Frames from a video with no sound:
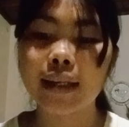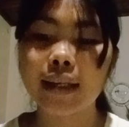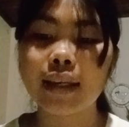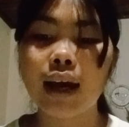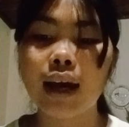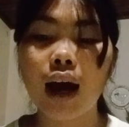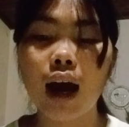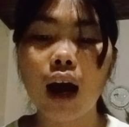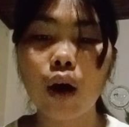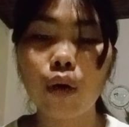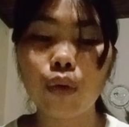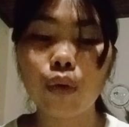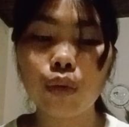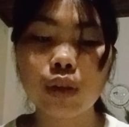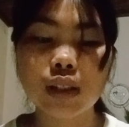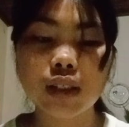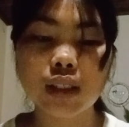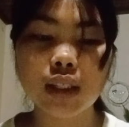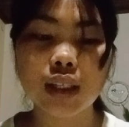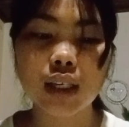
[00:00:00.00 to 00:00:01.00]
how we
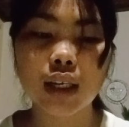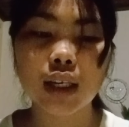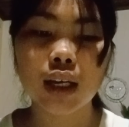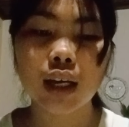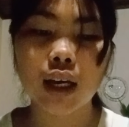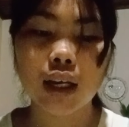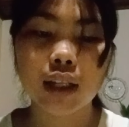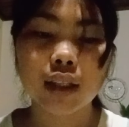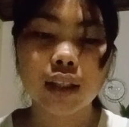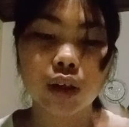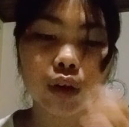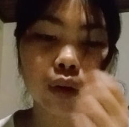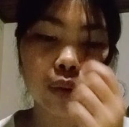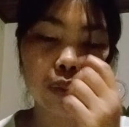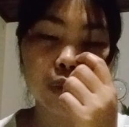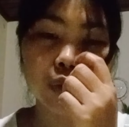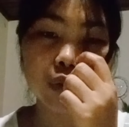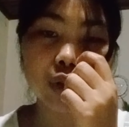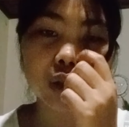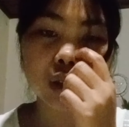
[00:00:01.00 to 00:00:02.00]
see the
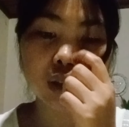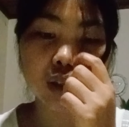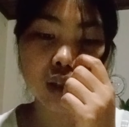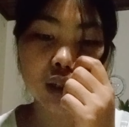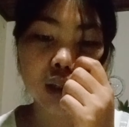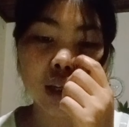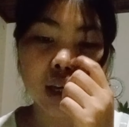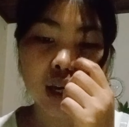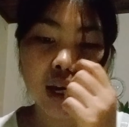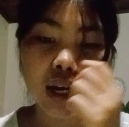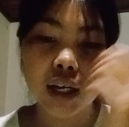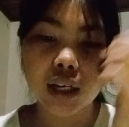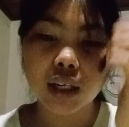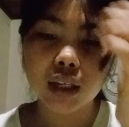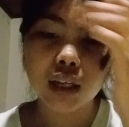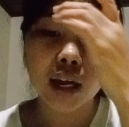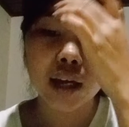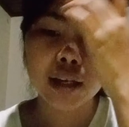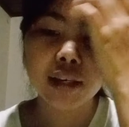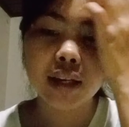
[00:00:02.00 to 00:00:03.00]
community
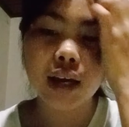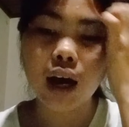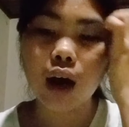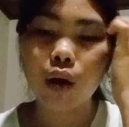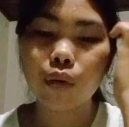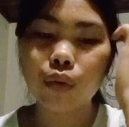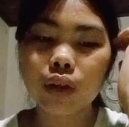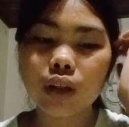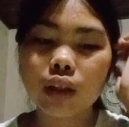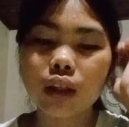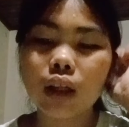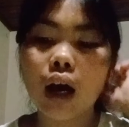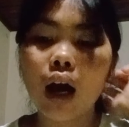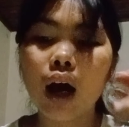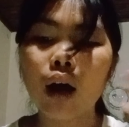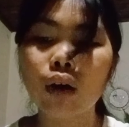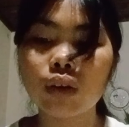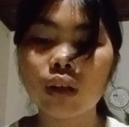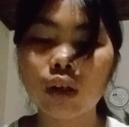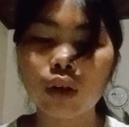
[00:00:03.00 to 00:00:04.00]
and how
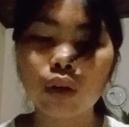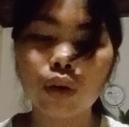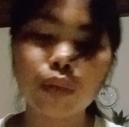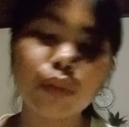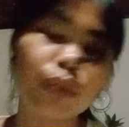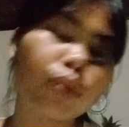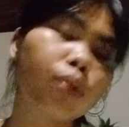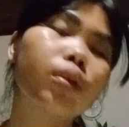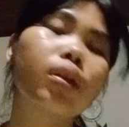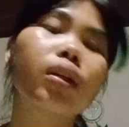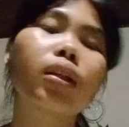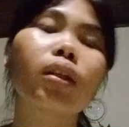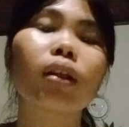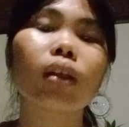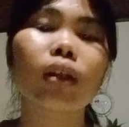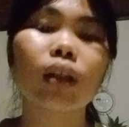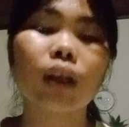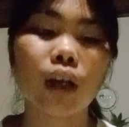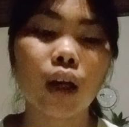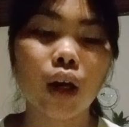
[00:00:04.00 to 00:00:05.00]
the
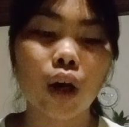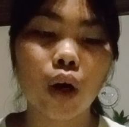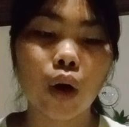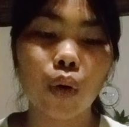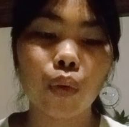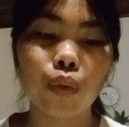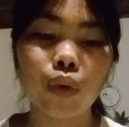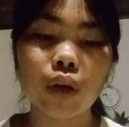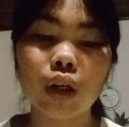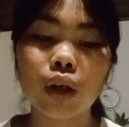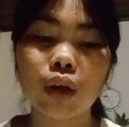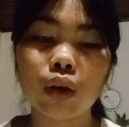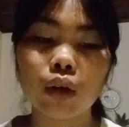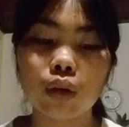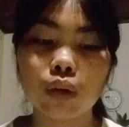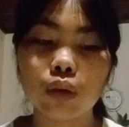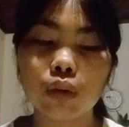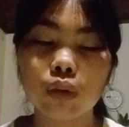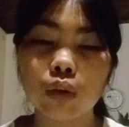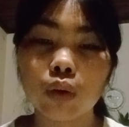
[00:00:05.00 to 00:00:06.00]
community we
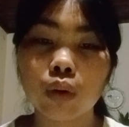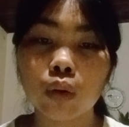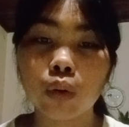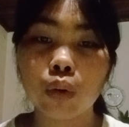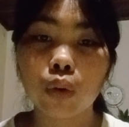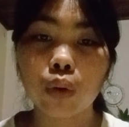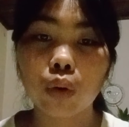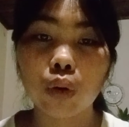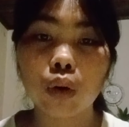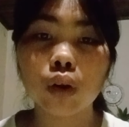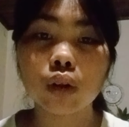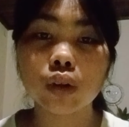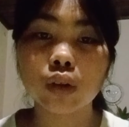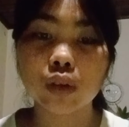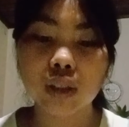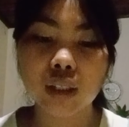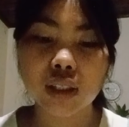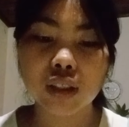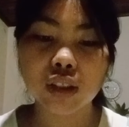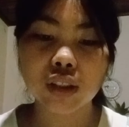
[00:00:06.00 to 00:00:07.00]
call
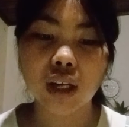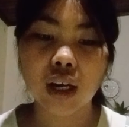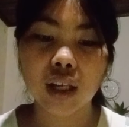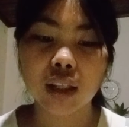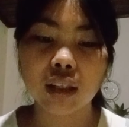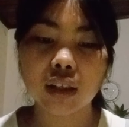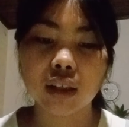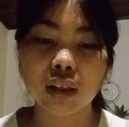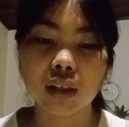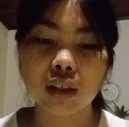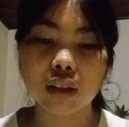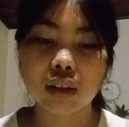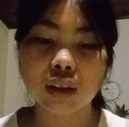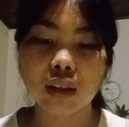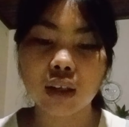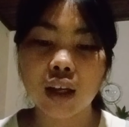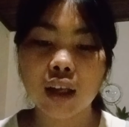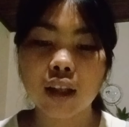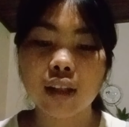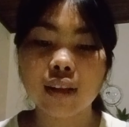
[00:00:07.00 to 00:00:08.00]
to each other.
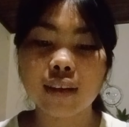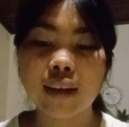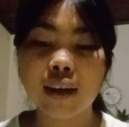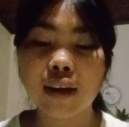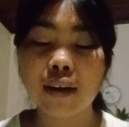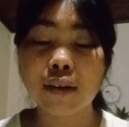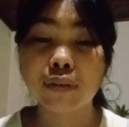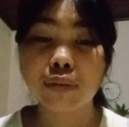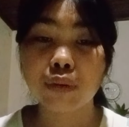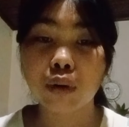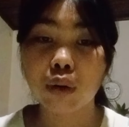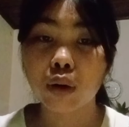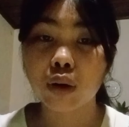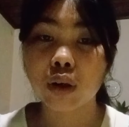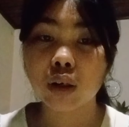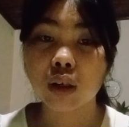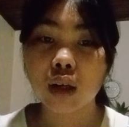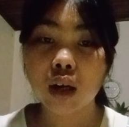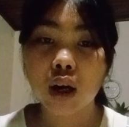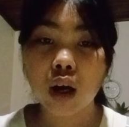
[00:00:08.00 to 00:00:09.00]
Therefore,